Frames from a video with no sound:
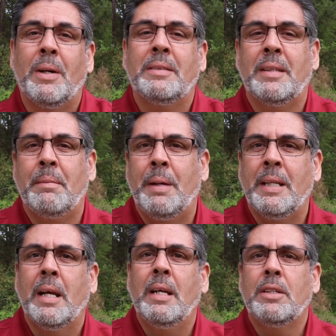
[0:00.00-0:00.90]
ones I
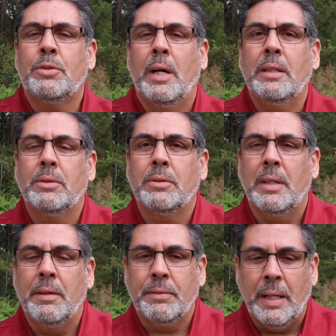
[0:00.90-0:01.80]
made. Try to
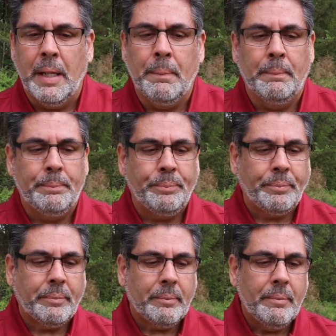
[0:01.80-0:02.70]
save time.
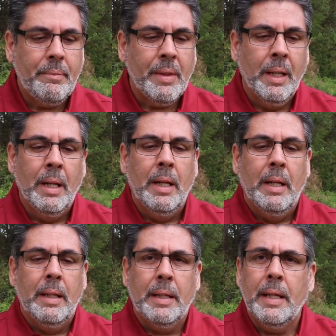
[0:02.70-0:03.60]

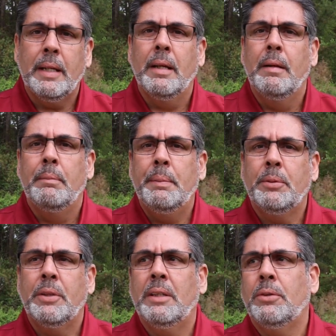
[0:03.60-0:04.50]
Then
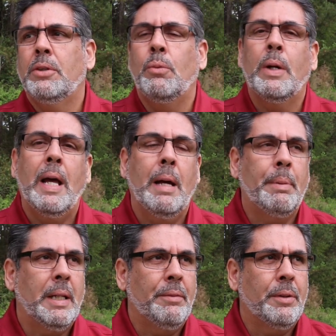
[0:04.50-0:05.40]
people say, Antonio, what
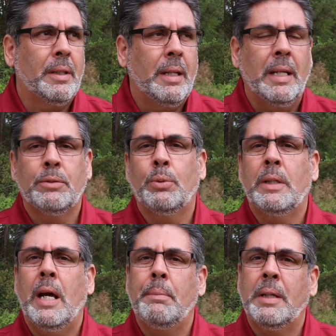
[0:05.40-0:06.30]
happened after the class?
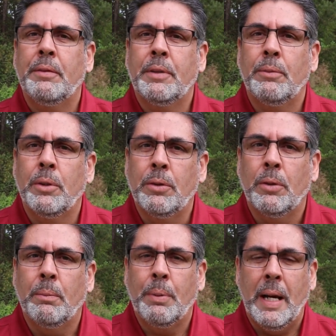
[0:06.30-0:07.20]
What happened after we're
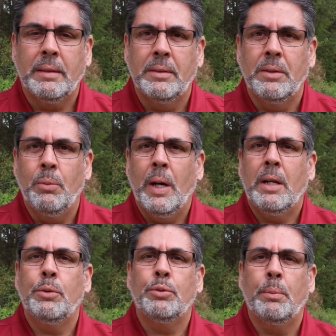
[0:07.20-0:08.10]
done practicing? What
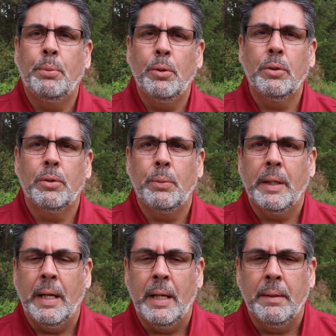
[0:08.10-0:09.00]
kind of support do
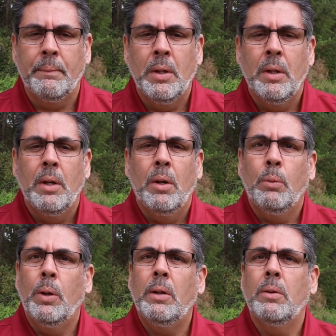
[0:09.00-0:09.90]
we get?
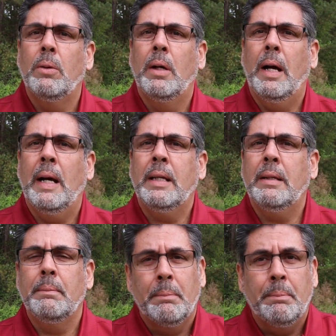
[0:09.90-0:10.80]
Well,
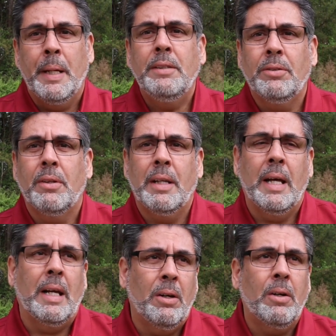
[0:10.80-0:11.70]
based on
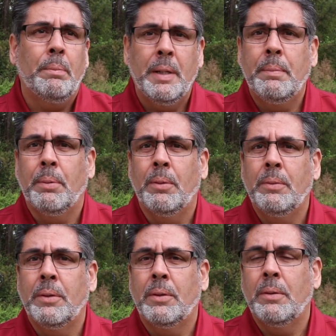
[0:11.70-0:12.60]
that, a lot of people